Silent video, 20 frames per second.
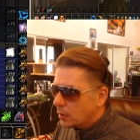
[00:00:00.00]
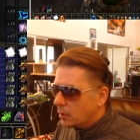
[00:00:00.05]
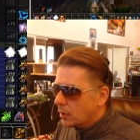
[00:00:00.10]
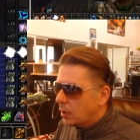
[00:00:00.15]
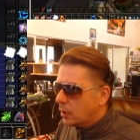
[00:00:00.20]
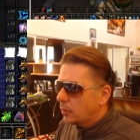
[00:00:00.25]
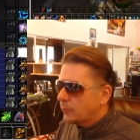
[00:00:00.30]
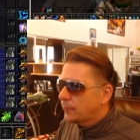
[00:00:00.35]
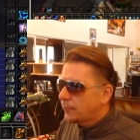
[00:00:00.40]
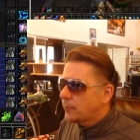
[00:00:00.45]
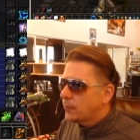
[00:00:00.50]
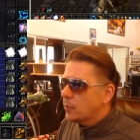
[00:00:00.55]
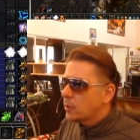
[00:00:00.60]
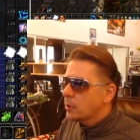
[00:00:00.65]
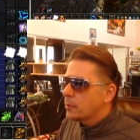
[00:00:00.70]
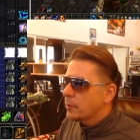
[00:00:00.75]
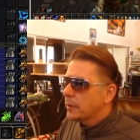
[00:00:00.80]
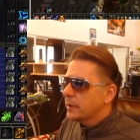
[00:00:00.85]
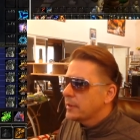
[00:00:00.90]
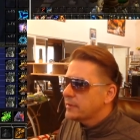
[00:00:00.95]

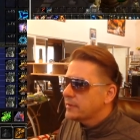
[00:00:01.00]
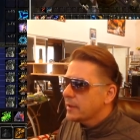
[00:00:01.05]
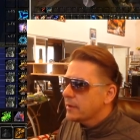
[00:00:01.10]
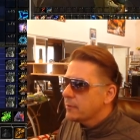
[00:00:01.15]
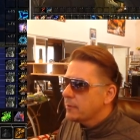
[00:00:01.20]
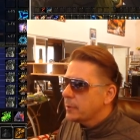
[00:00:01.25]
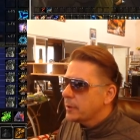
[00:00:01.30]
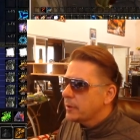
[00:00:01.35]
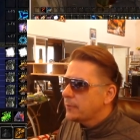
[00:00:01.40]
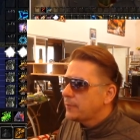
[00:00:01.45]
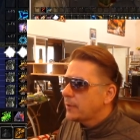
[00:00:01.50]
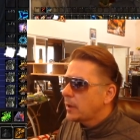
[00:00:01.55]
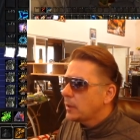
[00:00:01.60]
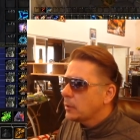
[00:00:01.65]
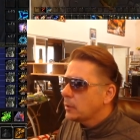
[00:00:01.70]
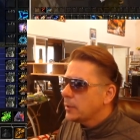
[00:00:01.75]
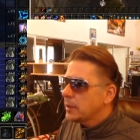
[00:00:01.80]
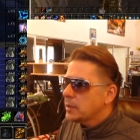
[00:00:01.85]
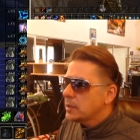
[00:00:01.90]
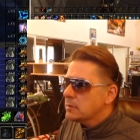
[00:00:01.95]
Alt-4, is everybody
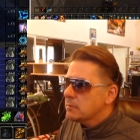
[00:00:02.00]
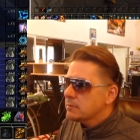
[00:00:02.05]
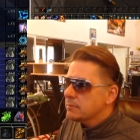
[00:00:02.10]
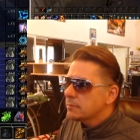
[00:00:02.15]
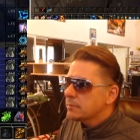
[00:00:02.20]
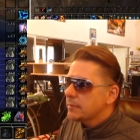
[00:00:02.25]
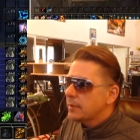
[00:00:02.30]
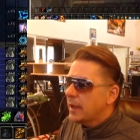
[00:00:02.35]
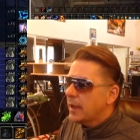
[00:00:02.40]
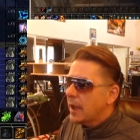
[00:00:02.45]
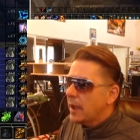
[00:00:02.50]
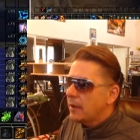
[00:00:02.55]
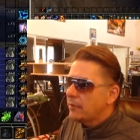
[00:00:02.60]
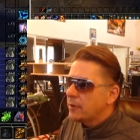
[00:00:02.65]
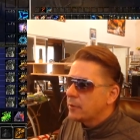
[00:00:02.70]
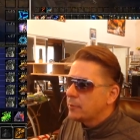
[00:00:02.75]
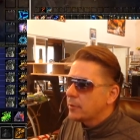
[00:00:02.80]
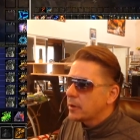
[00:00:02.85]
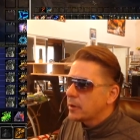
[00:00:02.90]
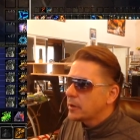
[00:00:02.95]
following?
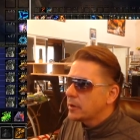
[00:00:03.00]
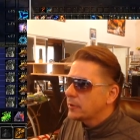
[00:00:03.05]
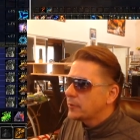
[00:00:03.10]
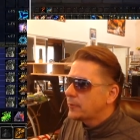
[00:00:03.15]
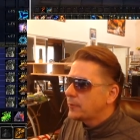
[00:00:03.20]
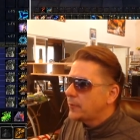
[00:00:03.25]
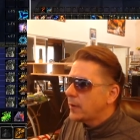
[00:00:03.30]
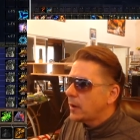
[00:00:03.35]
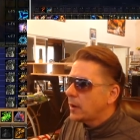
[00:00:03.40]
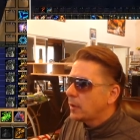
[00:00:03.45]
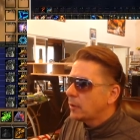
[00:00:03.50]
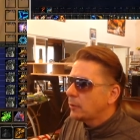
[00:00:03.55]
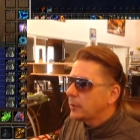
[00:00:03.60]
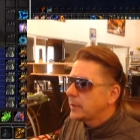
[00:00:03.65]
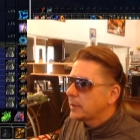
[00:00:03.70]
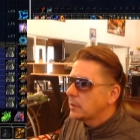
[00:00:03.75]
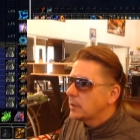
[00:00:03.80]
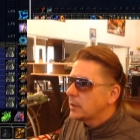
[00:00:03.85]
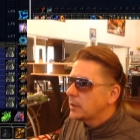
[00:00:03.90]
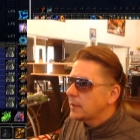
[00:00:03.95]
Everybody's
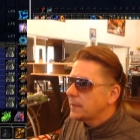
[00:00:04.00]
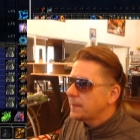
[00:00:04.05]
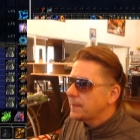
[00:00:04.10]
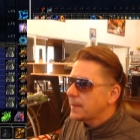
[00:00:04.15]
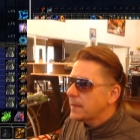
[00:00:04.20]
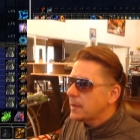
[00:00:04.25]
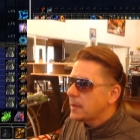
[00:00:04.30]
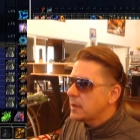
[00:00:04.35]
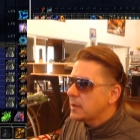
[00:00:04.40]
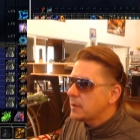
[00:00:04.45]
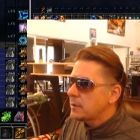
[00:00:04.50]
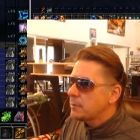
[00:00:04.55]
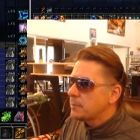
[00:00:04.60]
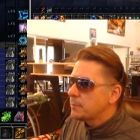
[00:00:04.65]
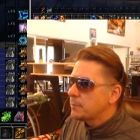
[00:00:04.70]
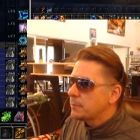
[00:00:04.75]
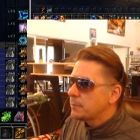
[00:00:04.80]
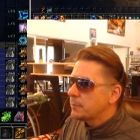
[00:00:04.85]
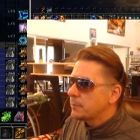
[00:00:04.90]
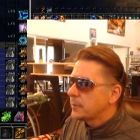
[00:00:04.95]
following. Look at
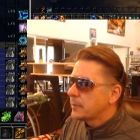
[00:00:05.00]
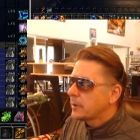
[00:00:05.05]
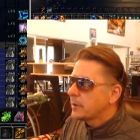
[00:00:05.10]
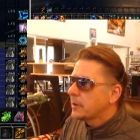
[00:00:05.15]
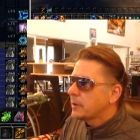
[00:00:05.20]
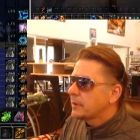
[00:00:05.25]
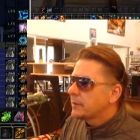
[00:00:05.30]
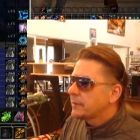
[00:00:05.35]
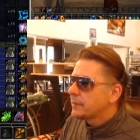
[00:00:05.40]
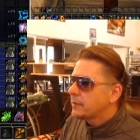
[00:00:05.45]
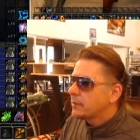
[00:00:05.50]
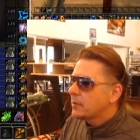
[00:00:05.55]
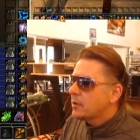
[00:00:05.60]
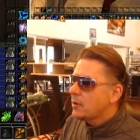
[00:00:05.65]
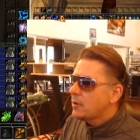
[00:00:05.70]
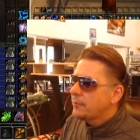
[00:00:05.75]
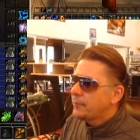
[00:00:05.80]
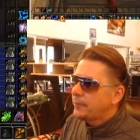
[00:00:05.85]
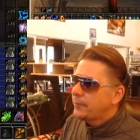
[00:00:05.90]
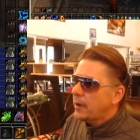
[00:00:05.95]
them. They're
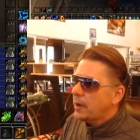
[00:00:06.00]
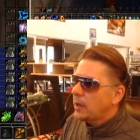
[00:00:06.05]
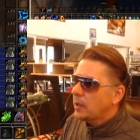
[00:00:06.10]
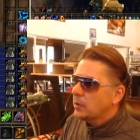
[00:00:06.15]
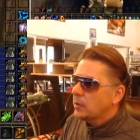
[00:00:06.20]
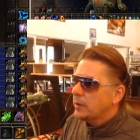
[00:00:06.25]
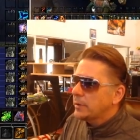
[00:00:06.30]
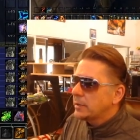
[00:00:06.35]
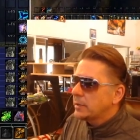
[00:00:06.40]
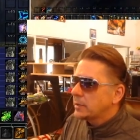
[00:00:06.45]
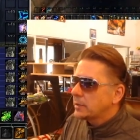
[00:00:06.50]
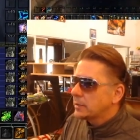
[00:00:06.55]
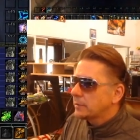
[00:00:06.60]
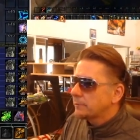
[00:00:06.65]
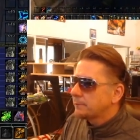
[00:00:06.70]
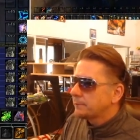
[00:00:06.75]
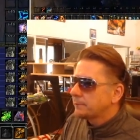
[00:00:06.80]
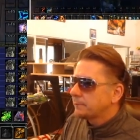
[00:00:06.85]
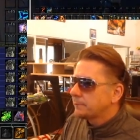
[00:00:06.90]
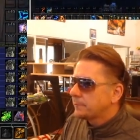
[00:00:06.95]
all following.